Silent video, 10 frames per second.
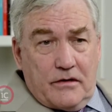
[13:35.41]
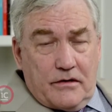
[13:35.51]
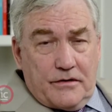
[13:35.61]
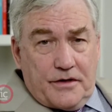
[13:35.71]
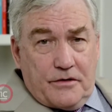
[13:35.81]

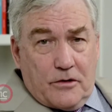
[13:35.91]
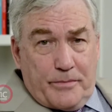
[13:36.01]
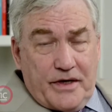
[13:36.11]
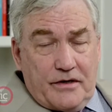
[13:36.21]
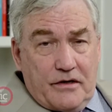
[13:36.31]
the
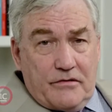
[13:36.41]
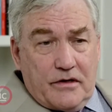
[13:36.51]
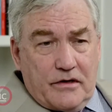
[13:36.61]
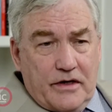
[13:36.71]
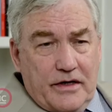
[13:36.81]
European
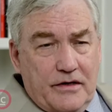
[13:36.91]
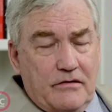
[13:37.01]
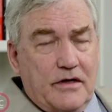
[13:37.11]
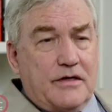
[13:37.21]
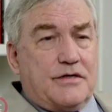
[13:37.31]
Union, and the
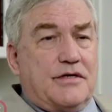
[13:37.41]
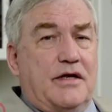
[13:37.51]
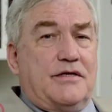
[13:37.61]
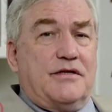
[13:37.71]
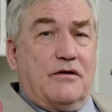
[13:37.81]
United
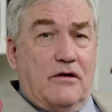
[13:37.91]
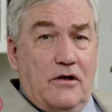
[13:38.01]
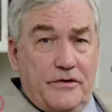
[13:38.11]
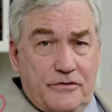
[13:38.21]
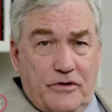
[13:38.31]
States, that they're
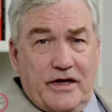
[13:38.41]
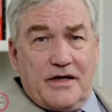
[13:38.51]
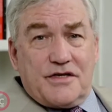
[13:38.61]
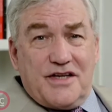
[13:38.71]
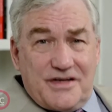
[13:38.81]
all doing
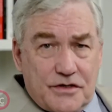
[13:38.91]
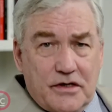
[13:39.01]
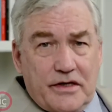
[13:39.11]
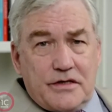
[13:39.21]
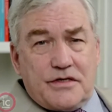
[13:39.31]

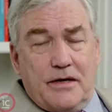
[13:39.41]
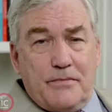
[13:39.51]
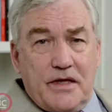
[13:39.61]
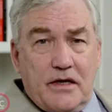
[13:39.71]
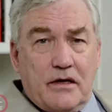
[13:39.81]
essentially the same
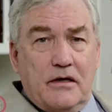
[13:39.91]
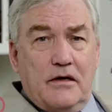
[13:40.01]
thing.